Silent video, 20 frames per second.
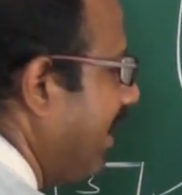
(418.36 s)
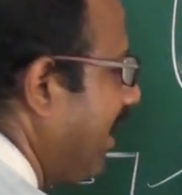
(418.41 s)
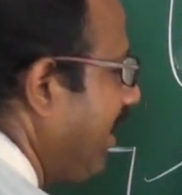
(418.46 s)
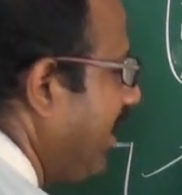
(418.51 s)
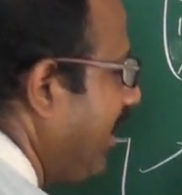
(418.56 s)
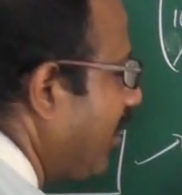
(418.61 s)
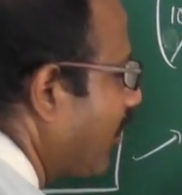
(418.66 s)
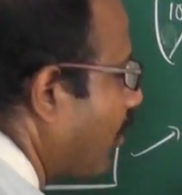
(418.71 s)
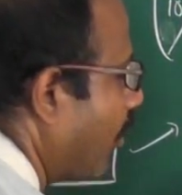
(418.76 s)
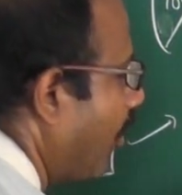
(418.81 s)

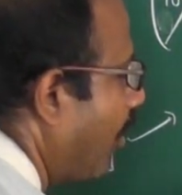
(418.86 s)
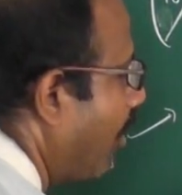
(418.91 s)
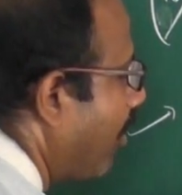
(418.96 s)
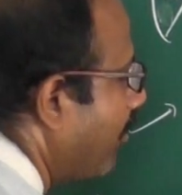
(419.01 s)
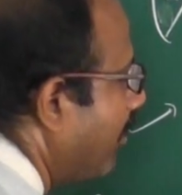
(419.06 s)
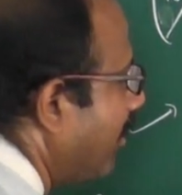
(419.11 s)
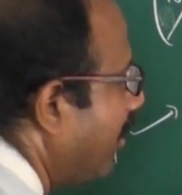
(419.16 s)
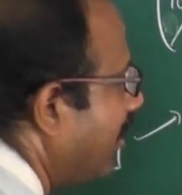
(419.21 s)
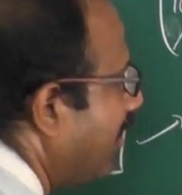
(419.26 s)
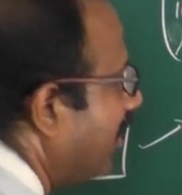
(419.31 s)
any
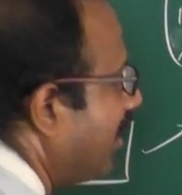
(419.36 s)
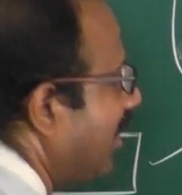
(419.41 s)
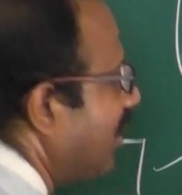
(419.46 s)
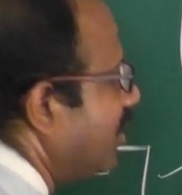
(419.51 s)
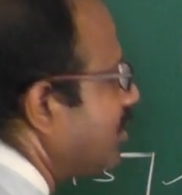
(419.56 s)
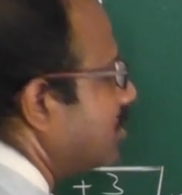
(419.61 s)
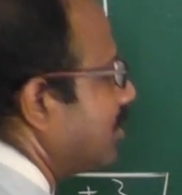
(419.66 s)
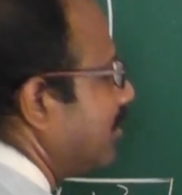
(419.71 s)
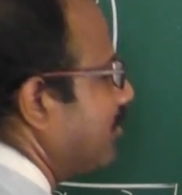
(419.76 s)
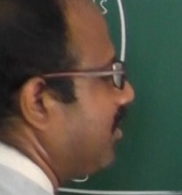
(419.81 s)
common
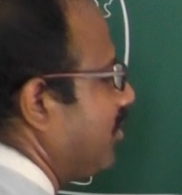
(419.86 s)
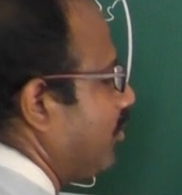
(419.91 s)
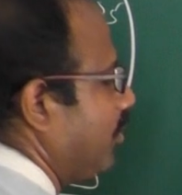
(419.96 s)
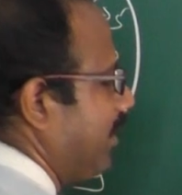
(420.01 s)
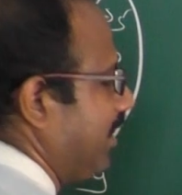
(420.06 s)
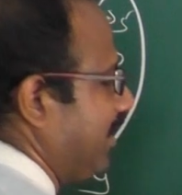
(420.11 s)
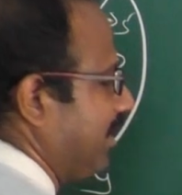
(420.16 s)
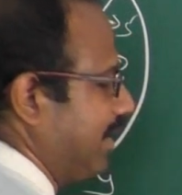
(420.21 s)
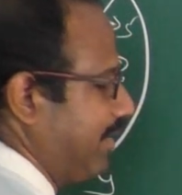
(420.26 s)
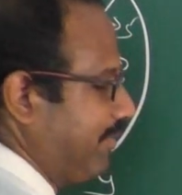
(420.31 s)
relation
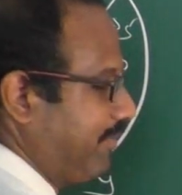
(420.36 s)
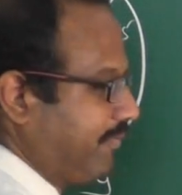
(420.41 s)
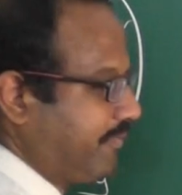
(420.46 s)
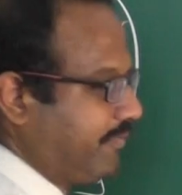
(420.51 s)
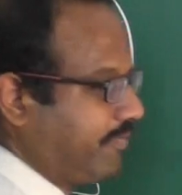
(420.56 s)
between them,